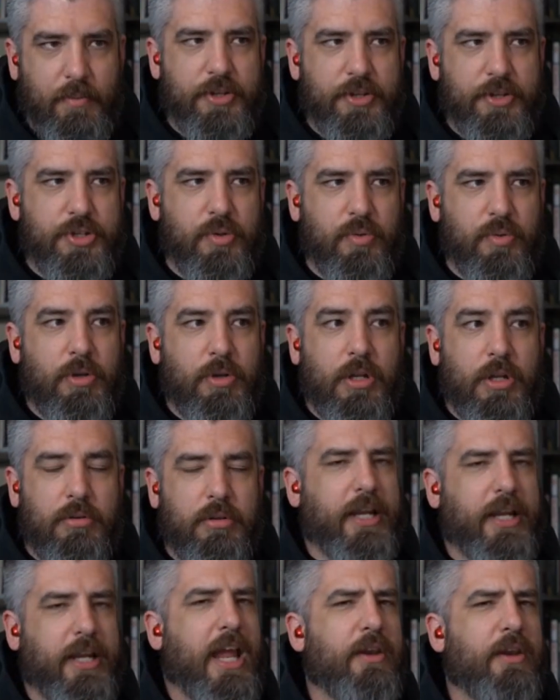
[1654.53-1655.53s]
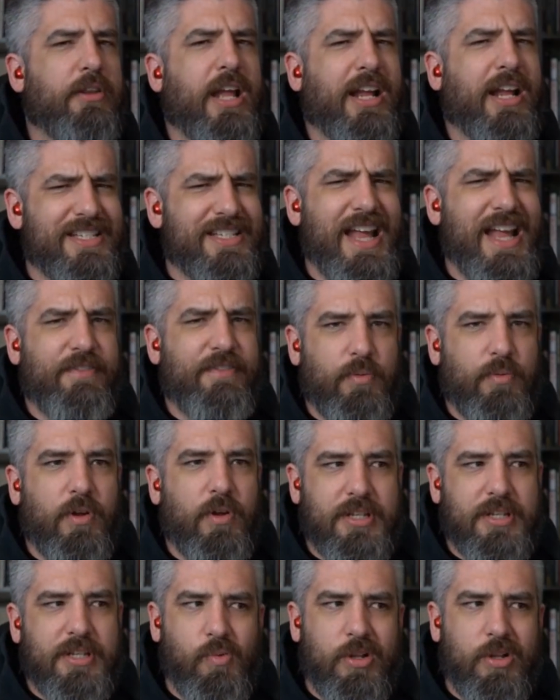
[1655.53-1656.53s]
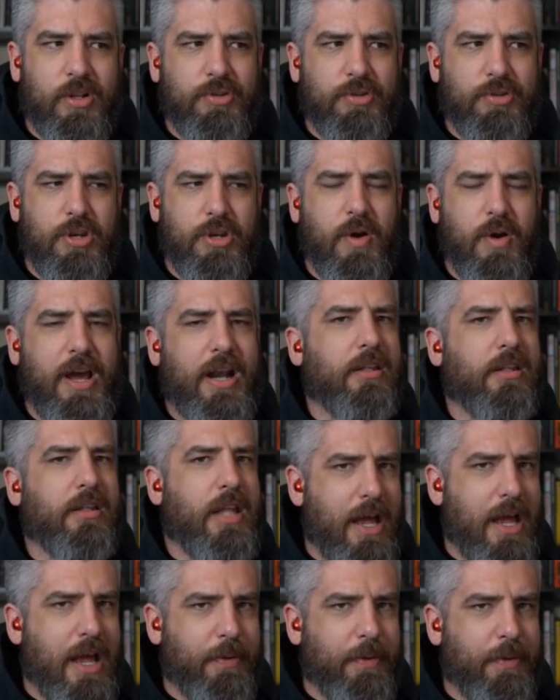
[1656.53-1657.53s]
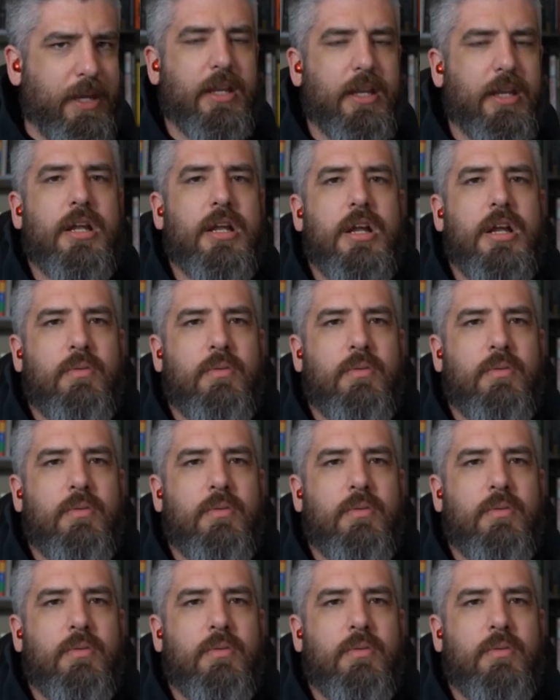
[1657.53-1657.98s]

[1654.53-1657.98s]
Ones who like and like savvy ones, like ones who know how to lobby